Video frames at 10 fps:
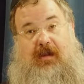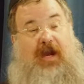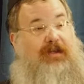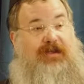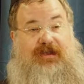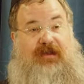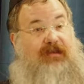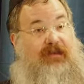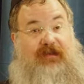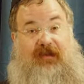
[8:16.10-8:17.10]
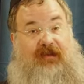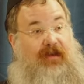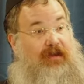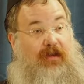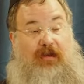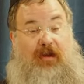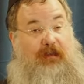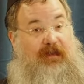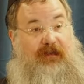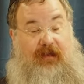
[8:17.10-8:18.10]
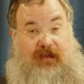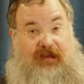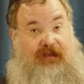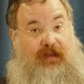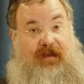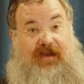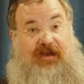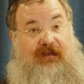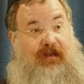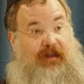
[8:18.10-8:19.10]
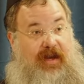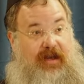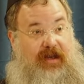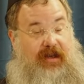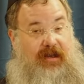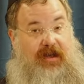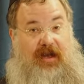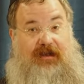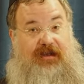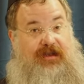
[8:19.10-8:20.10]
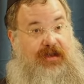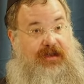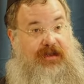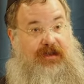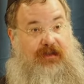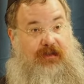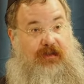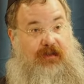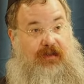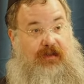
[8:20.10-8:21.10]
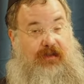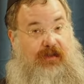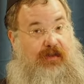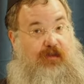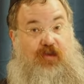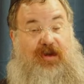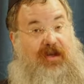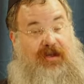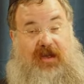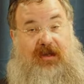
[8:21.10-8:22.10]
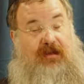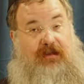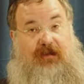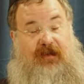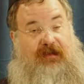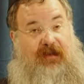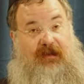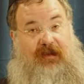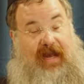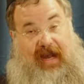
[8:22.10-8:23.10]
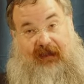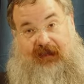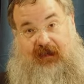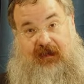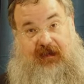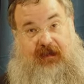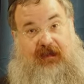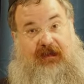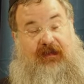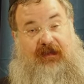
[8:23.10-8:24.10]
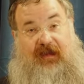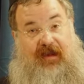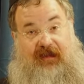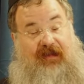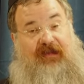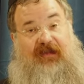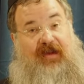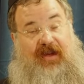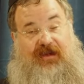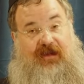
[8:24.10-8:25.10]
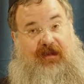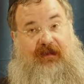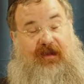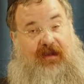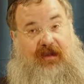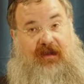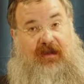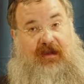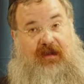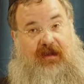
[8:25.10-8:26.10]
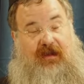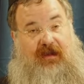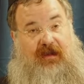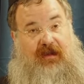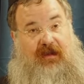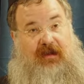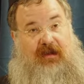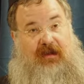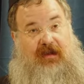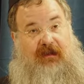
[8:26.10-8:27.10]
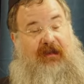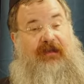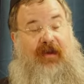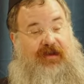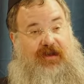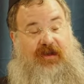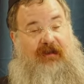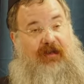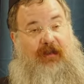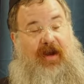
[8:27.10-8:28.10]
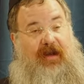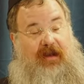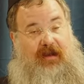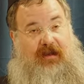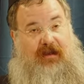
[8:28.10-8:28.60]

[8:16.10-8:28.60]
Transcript: consciousness existed long before the formation of the body. Consciousness will continue to exist after the, cessa- the cessation of the, of the functioning of the body.